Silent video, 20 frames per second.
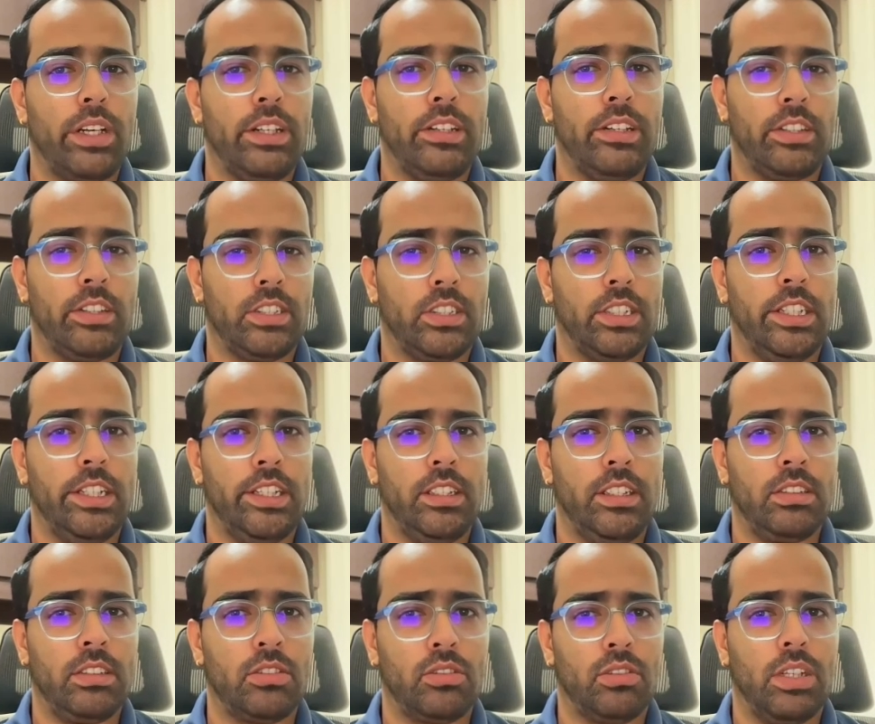interested
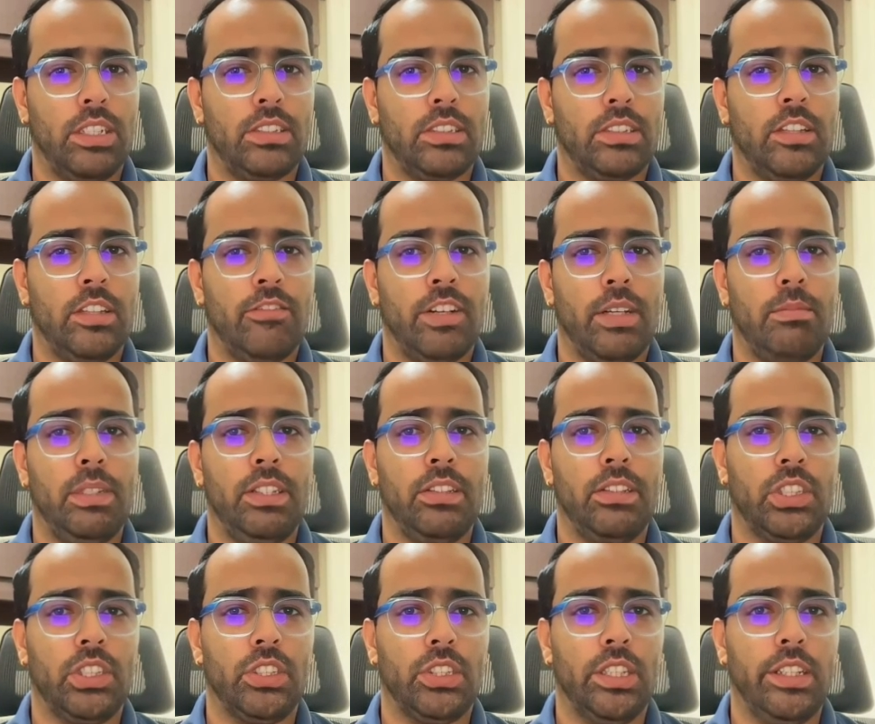in. So let's say if I'm
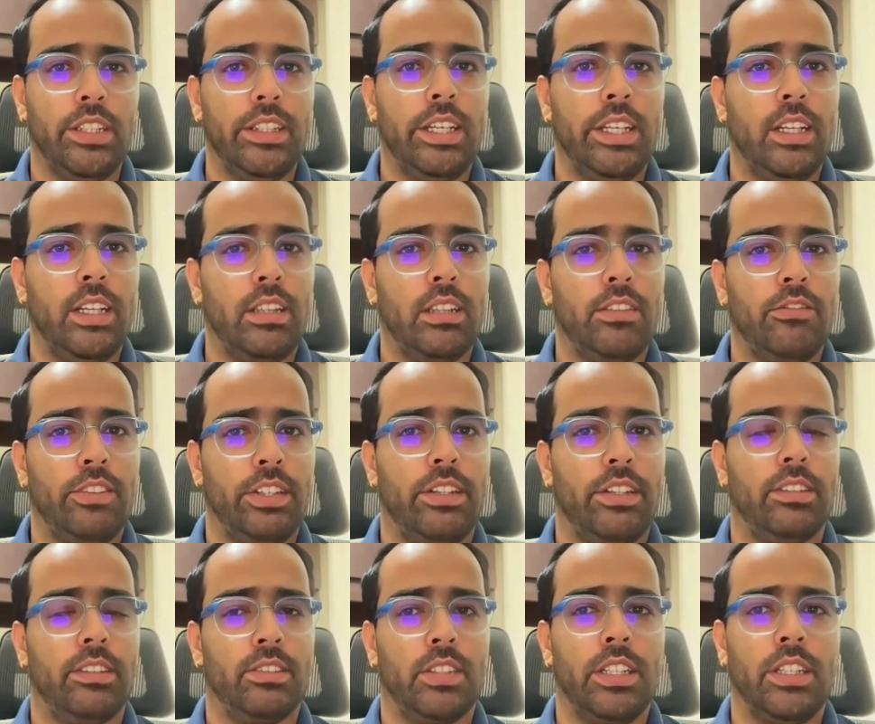interested in health and
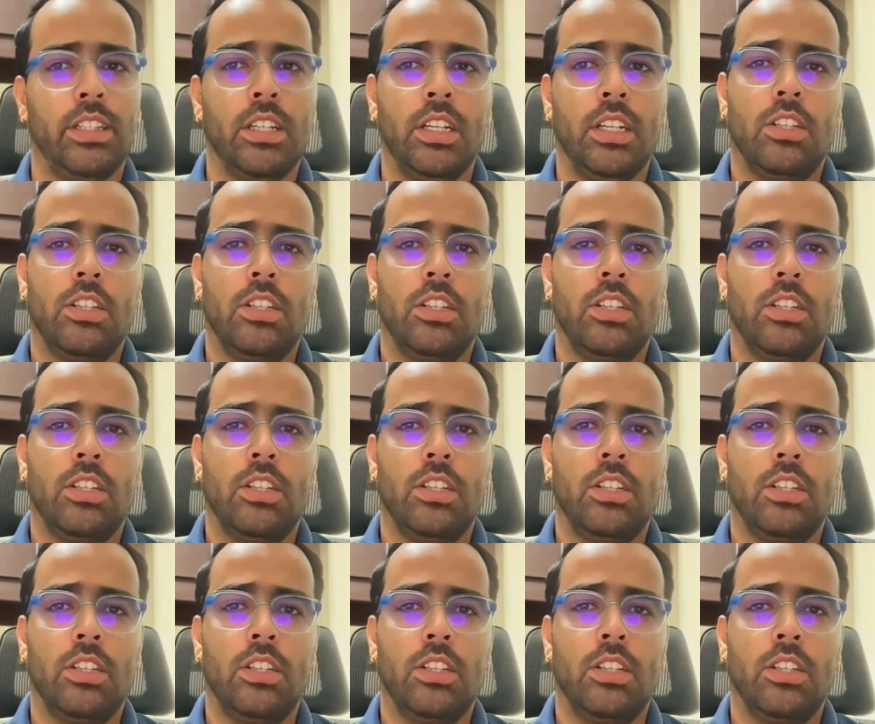fitness, right?